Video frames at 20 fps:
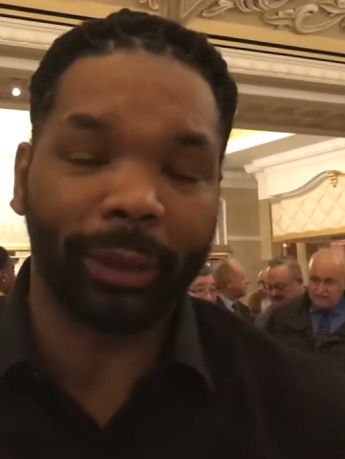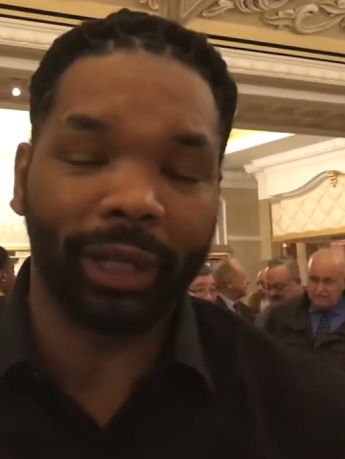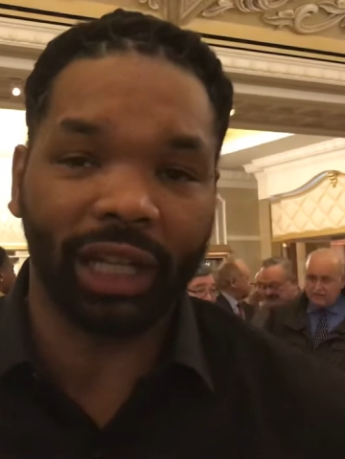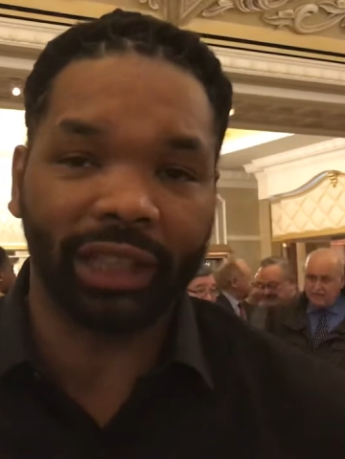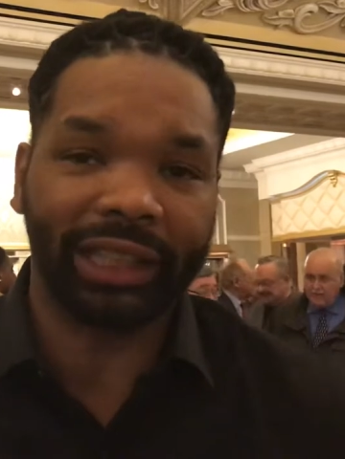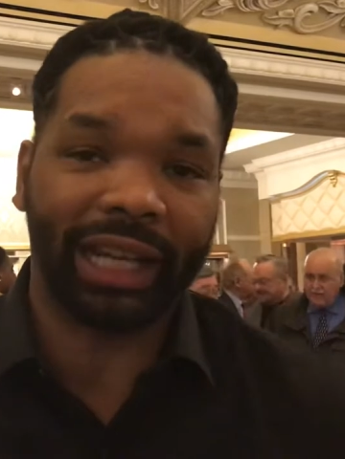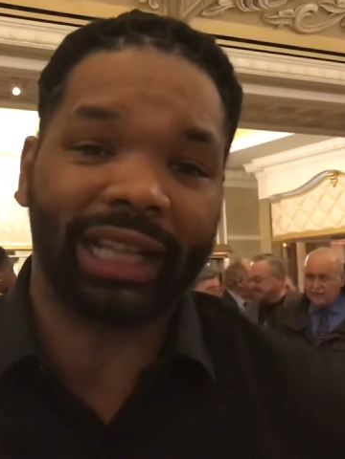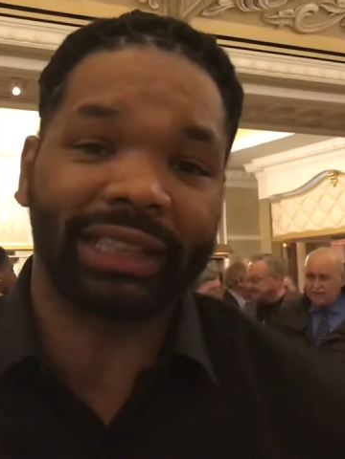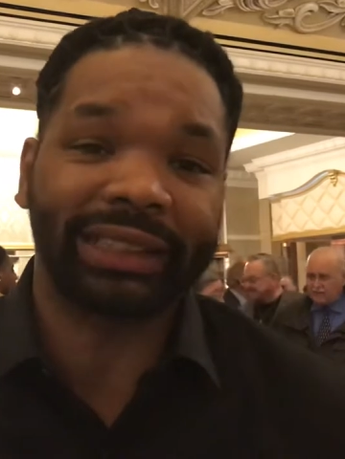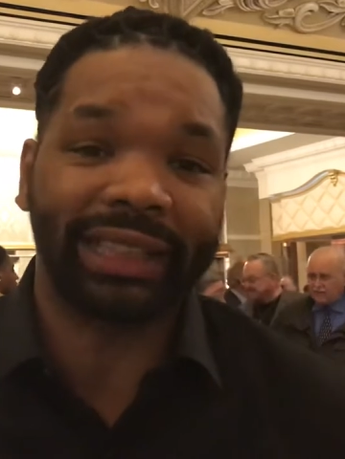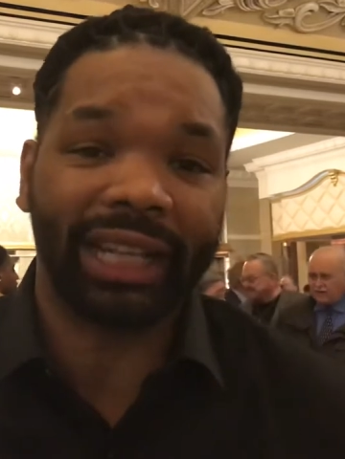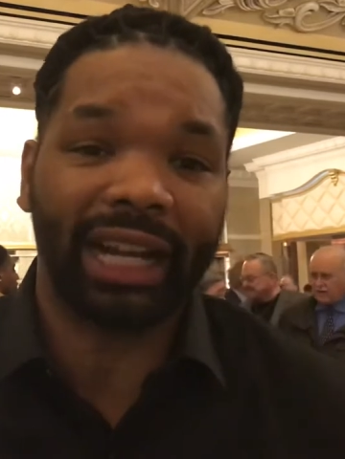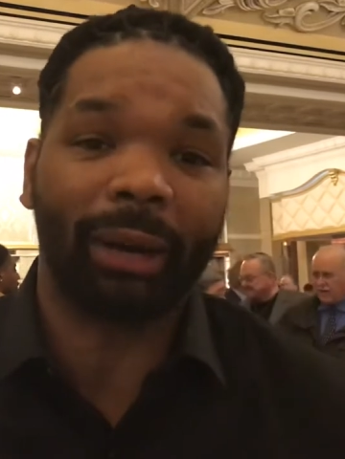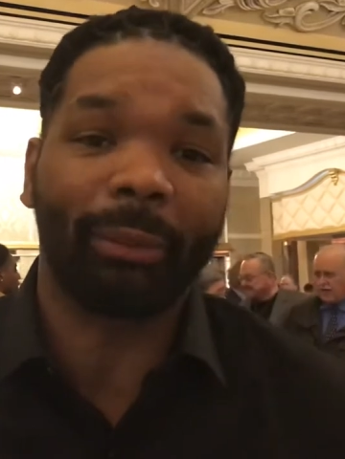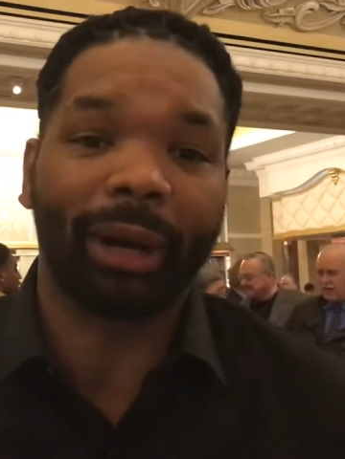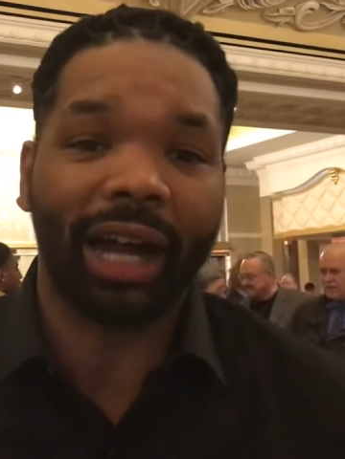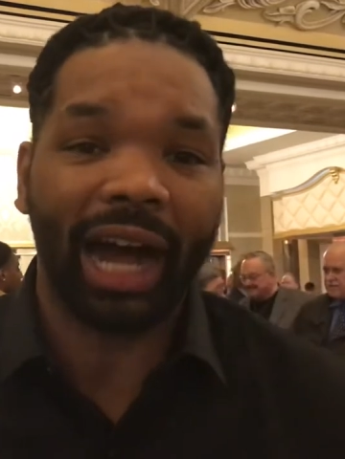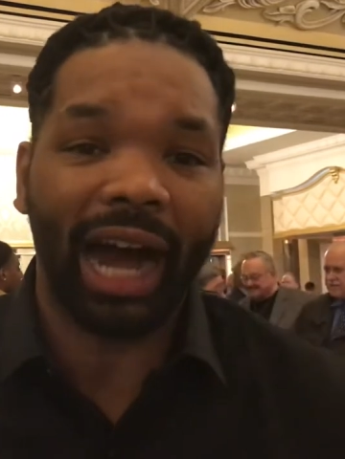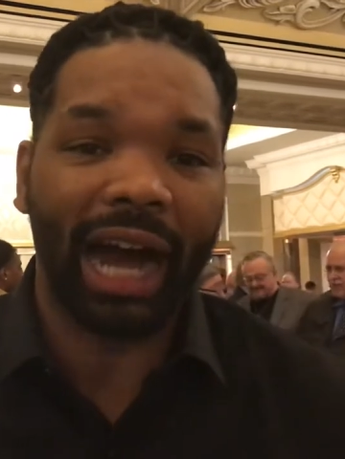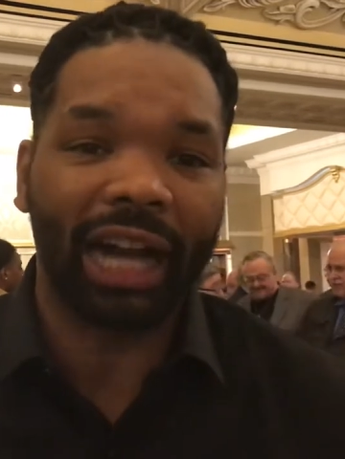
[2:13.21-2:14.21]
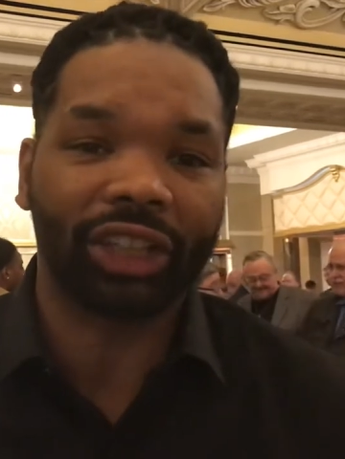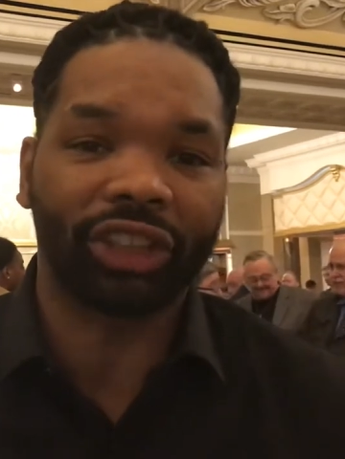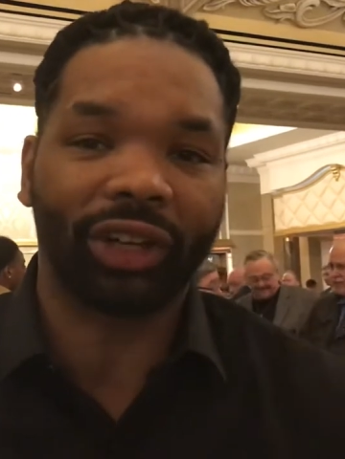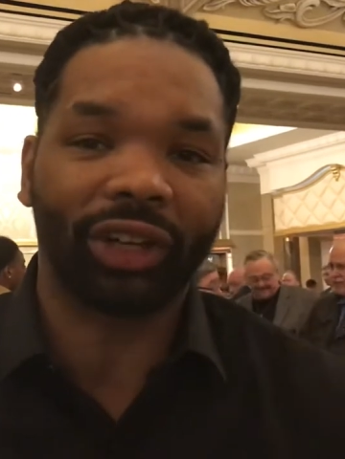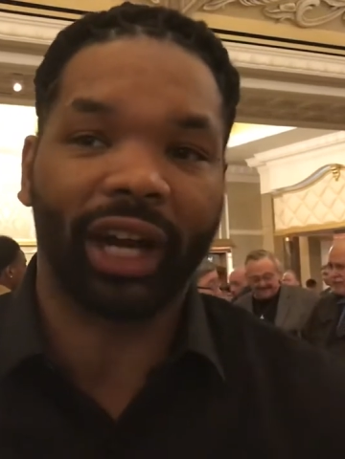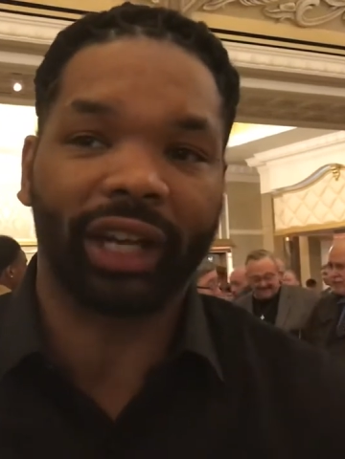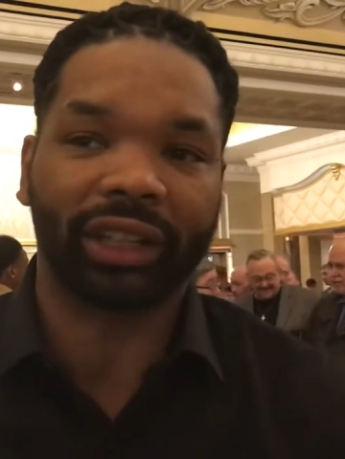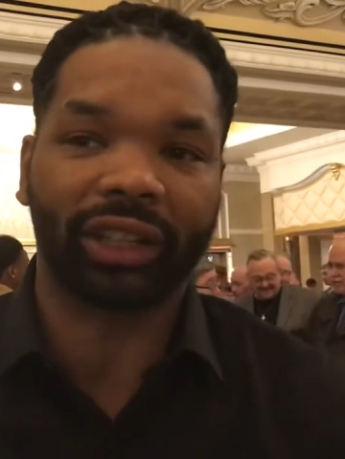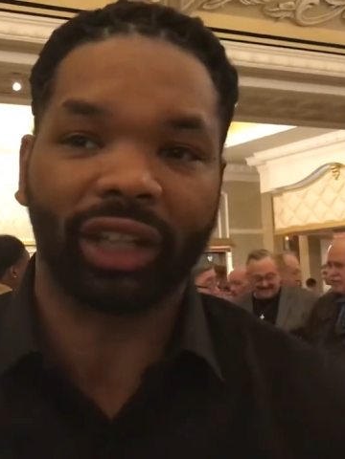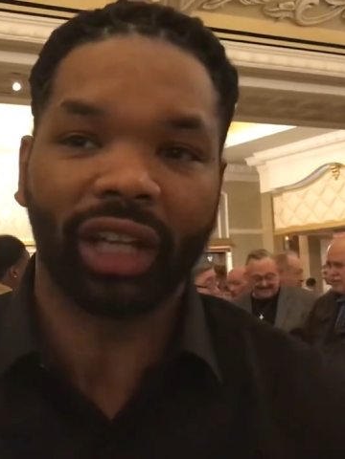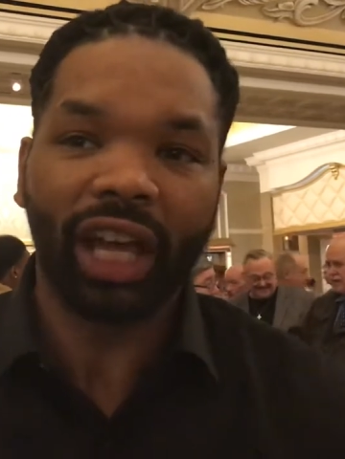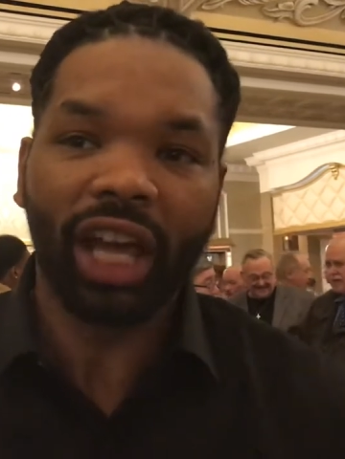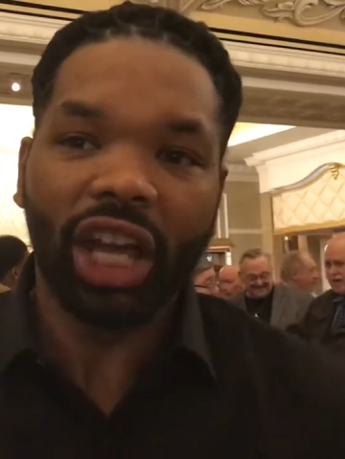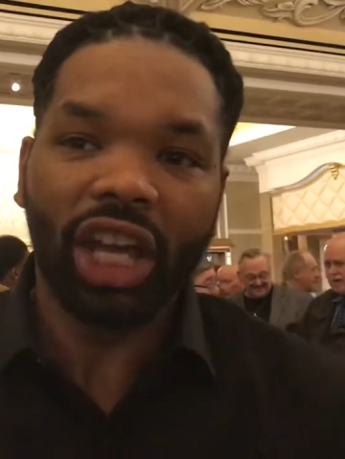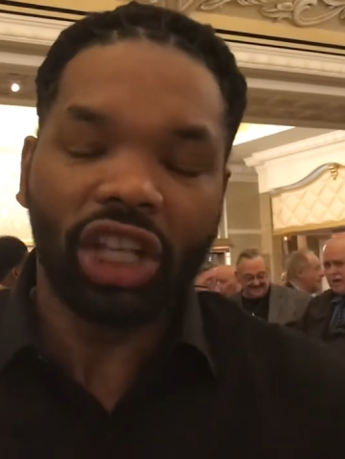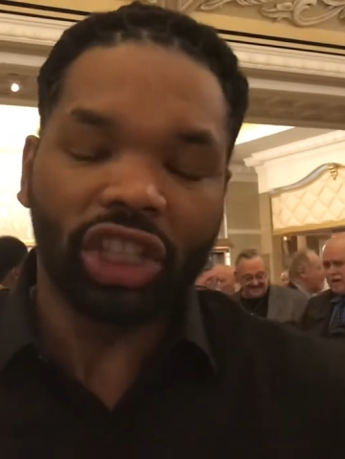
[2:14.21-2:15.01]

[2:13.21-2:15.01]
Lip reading: because, like I said, I'm a contractor.